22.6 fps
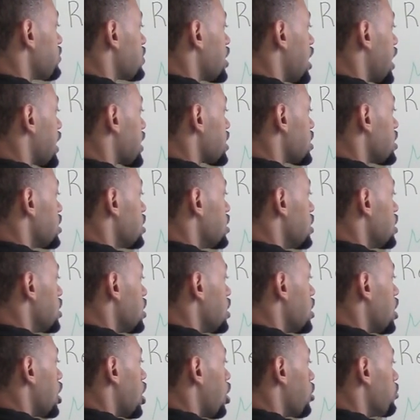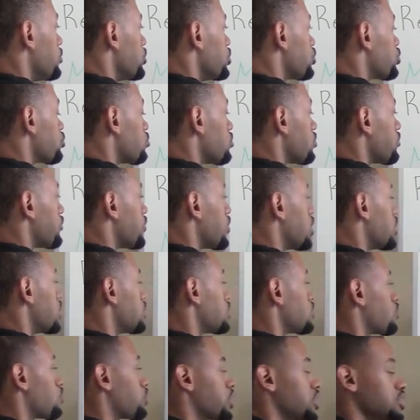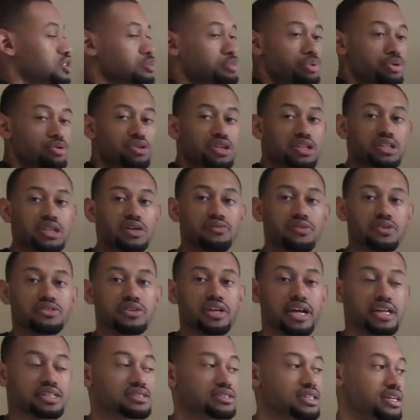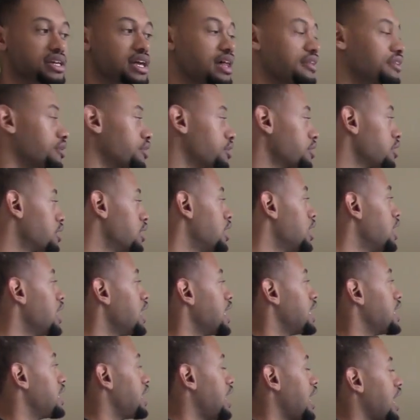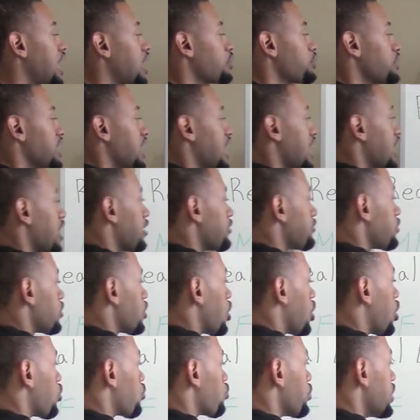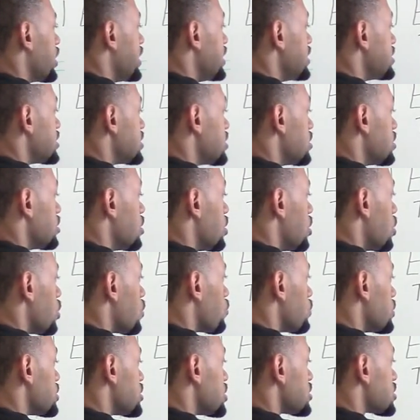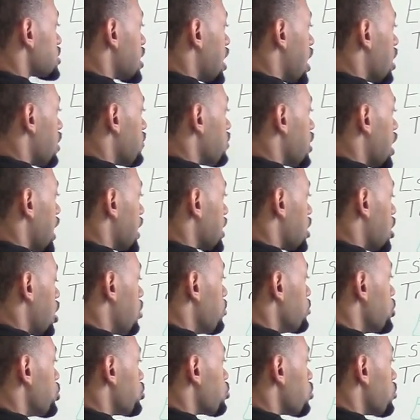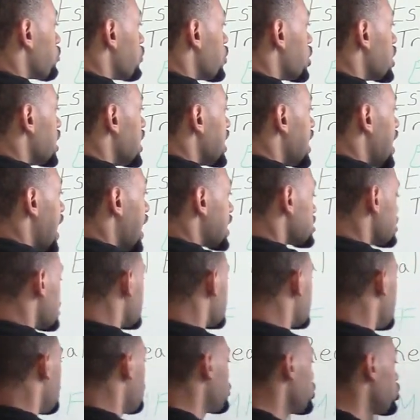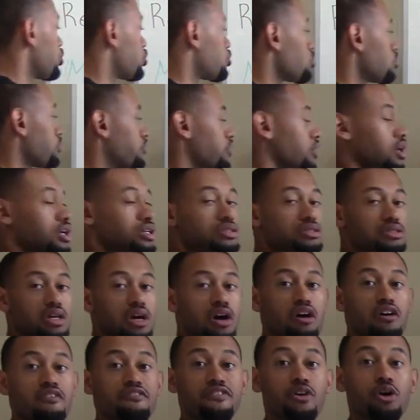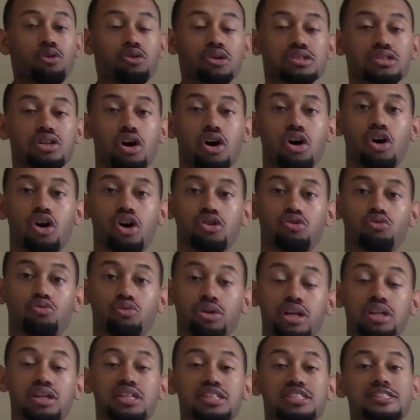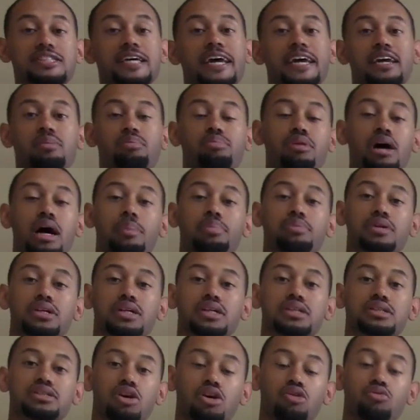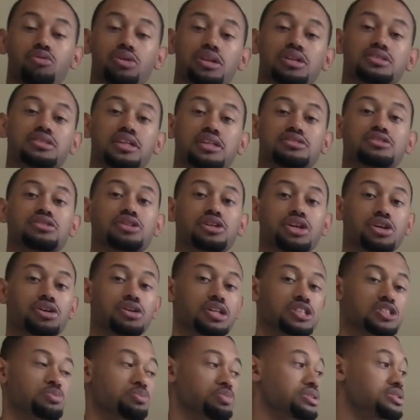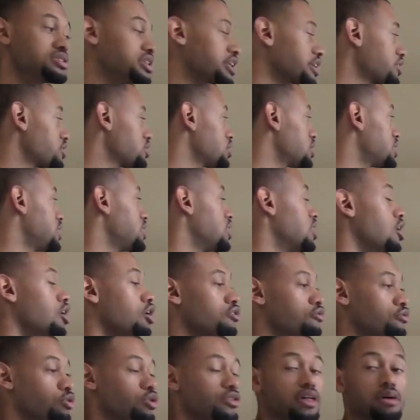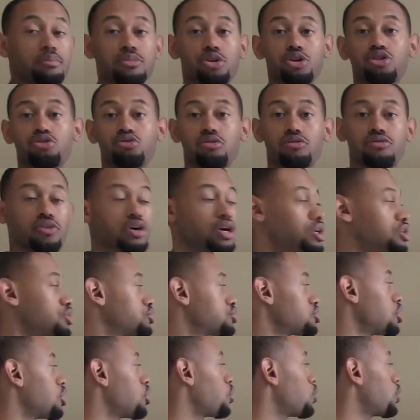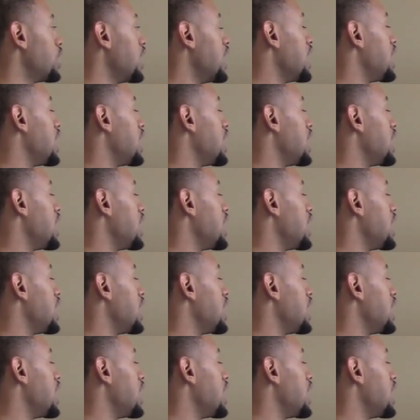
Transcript: of like a mutual fund where it's pulling different things together. And now we have a REIT, which is kind of like a mutual fund. And actually, some mutual funds focus on real estate properties or real estate securities, particularly for that mutual fund. So